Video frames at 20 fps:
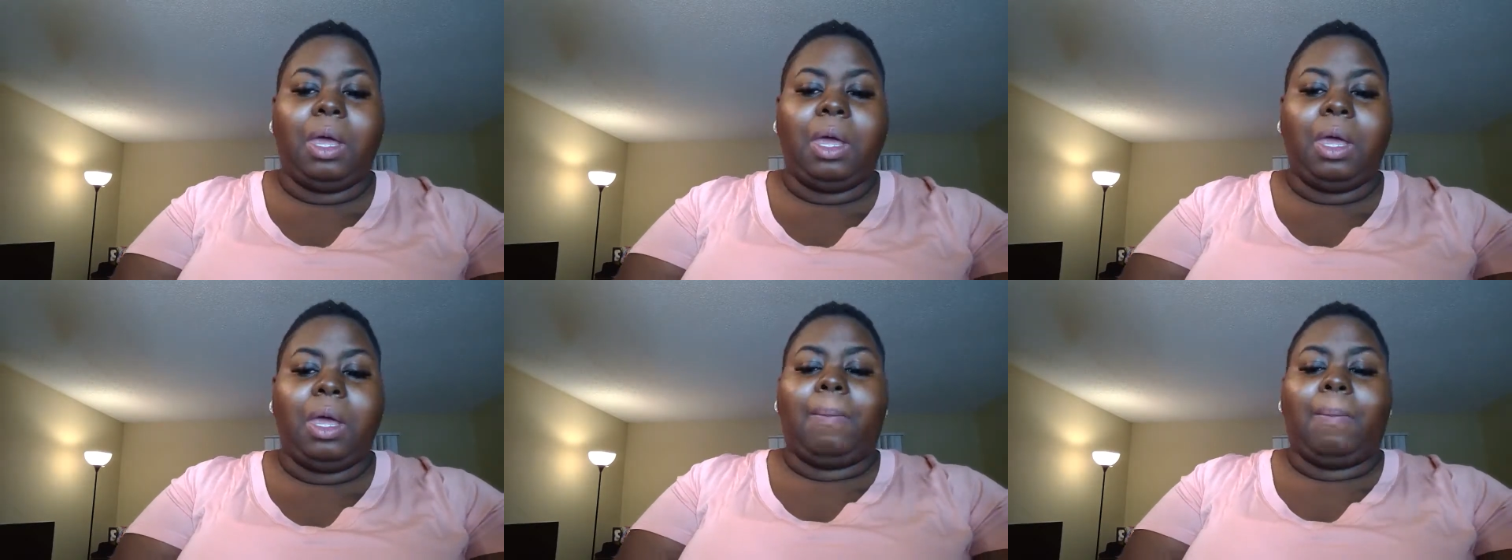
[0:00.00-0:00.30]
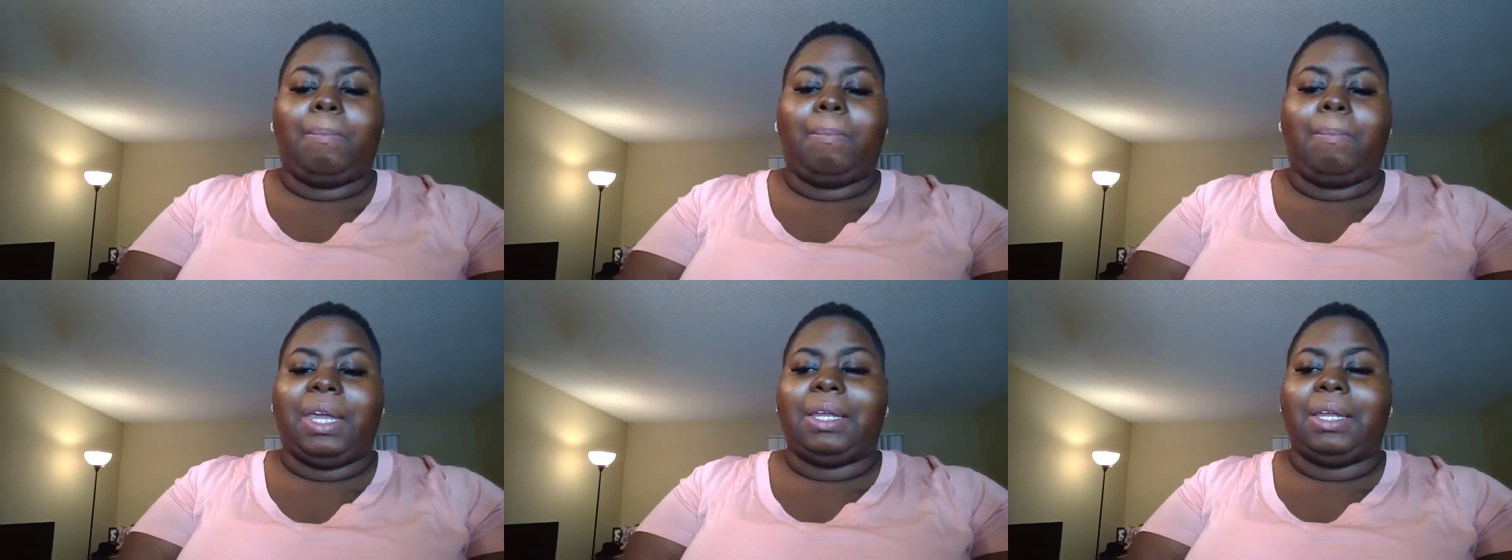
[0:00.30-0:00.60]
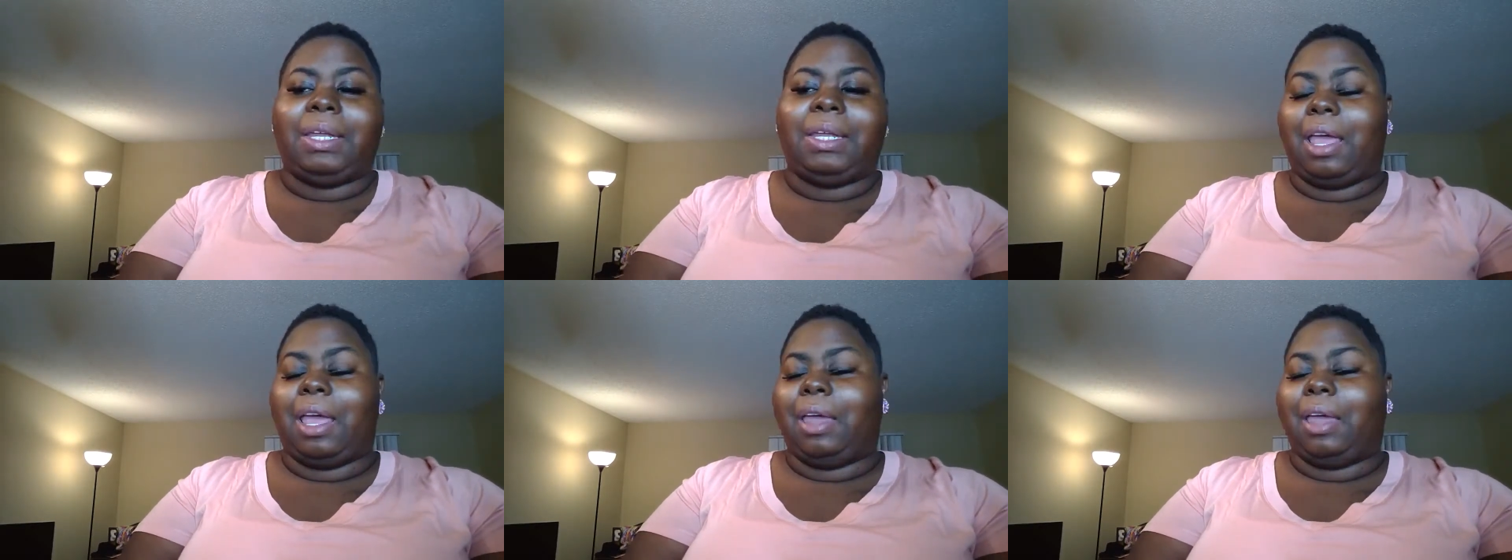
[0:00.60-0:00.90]

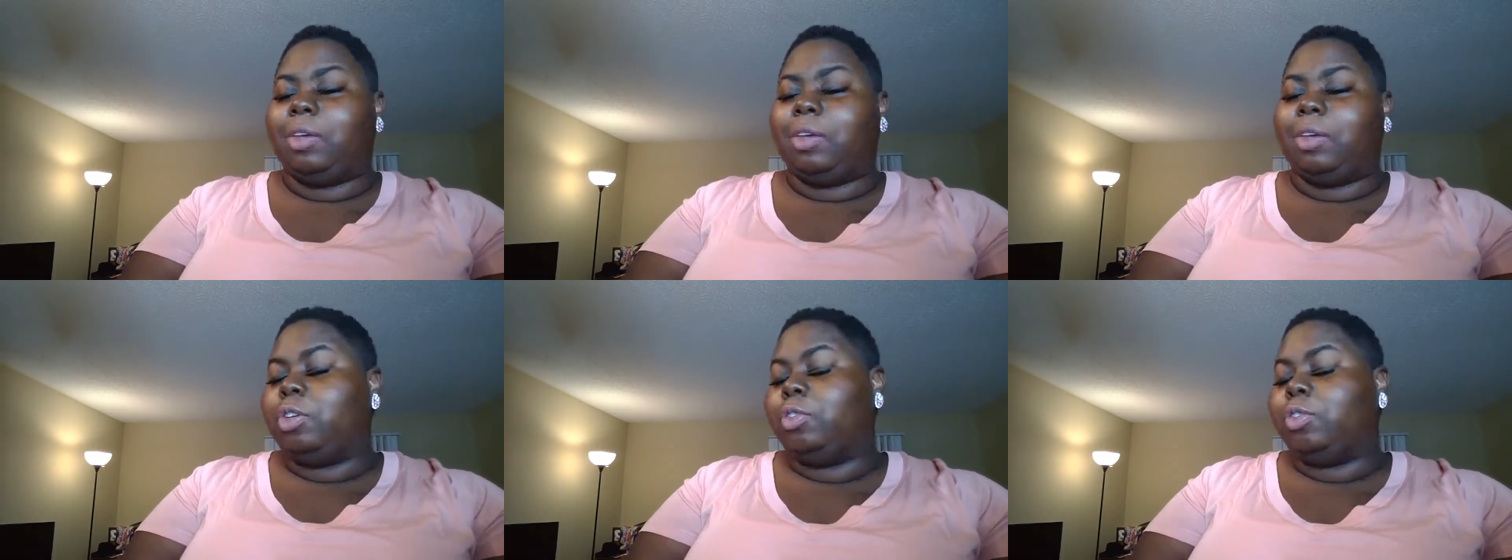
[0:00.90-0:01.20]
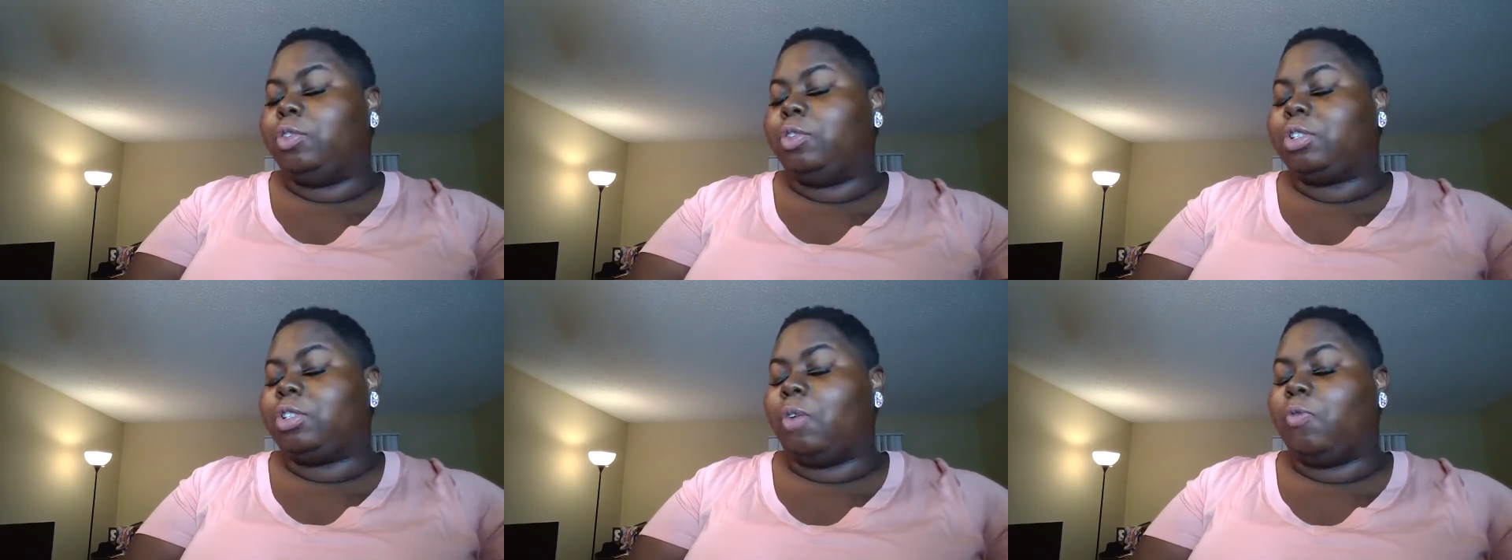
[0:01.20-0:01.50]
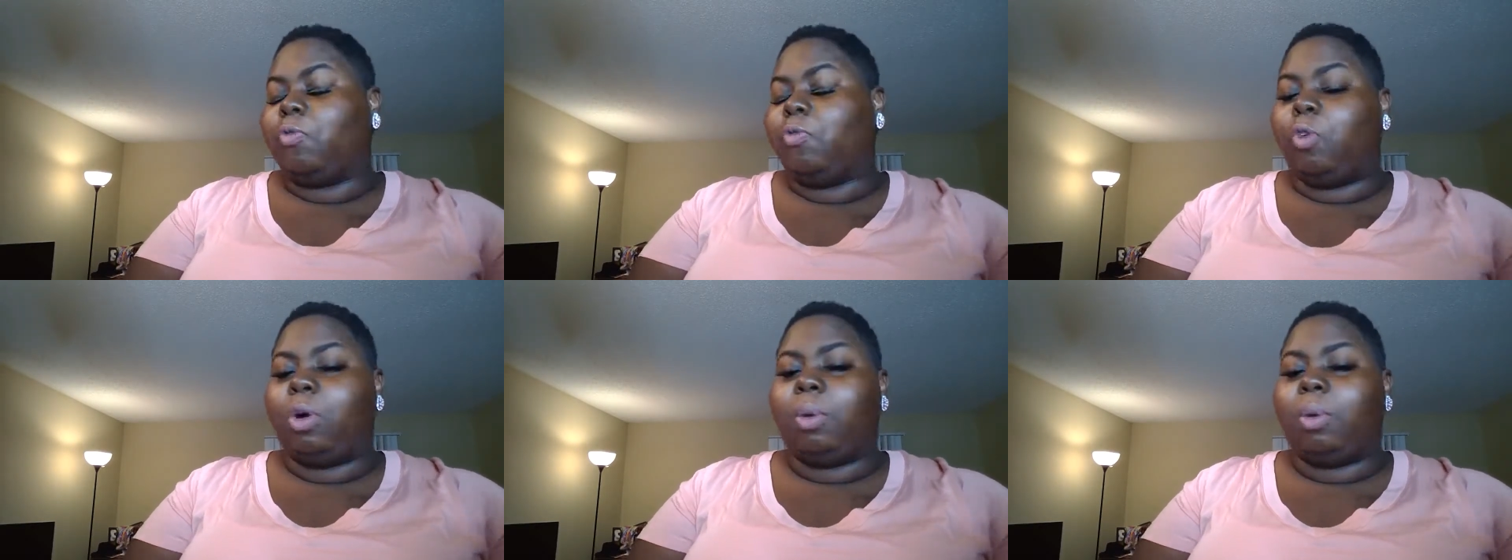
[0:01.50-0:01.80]
meaning that you use
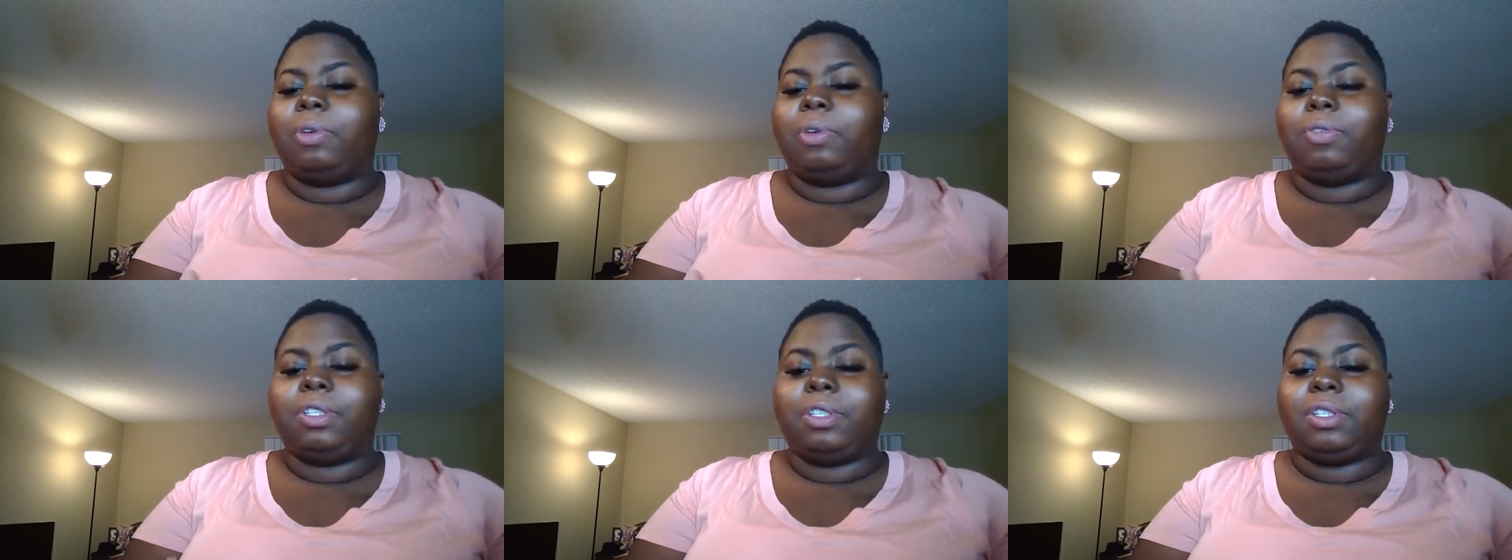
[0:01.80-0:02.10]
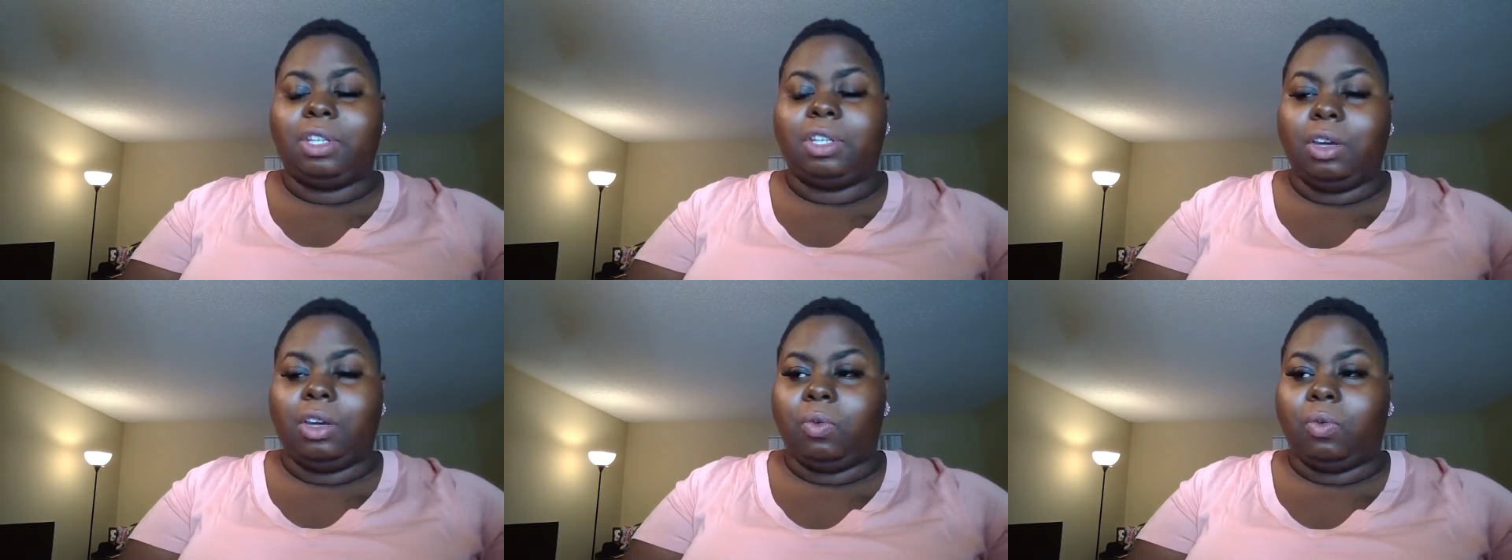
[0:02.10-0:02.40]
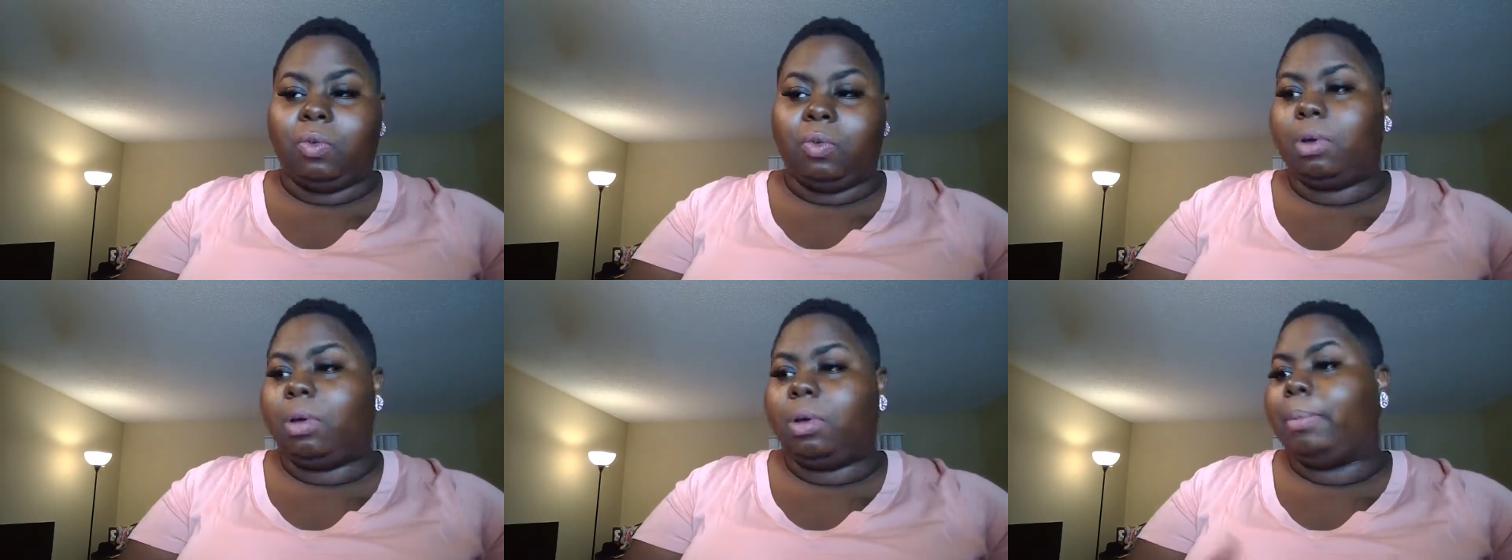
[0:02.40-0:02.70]
some form of
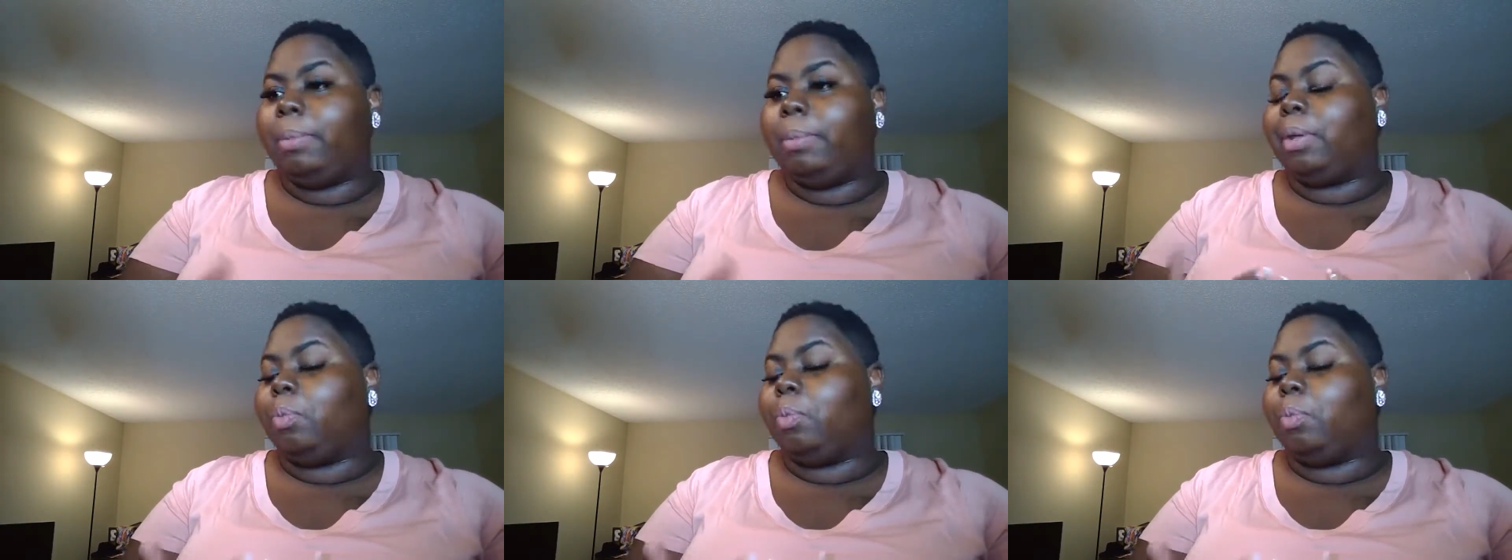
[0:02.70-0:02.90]
serum